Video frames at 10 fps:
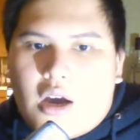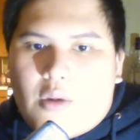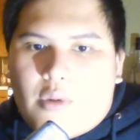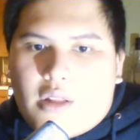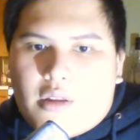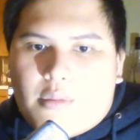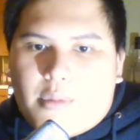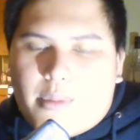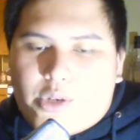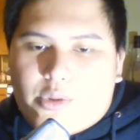a realm of
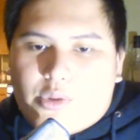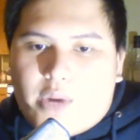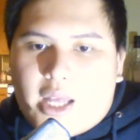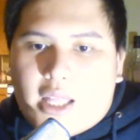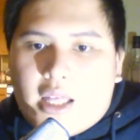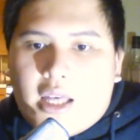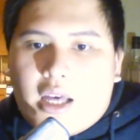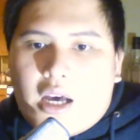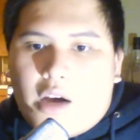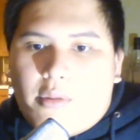perpetual twilight,
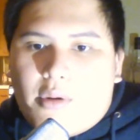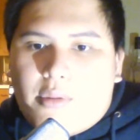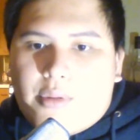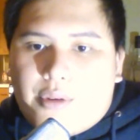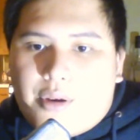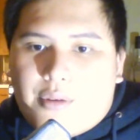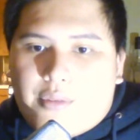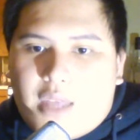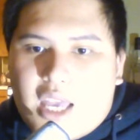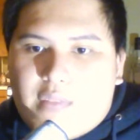a moment
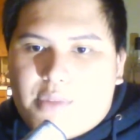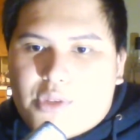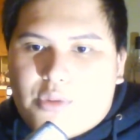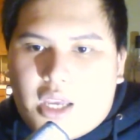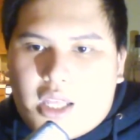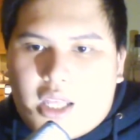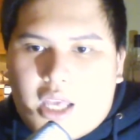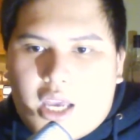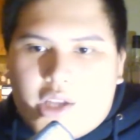of the in-between,